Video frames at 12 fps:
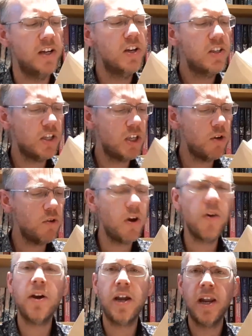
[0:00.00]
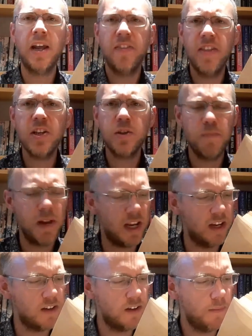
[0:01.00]
So you go and get it this
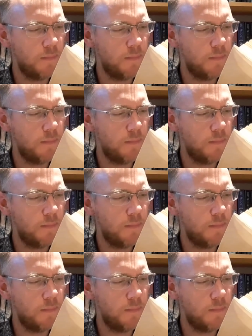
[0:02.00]
minute.